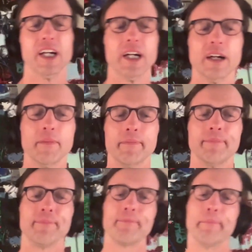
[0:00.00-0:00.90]

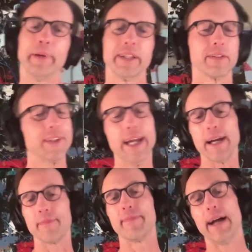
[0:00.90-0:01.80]
Um, but
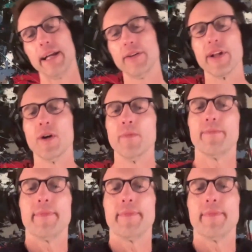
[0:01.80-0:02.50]
yeah, I don't know.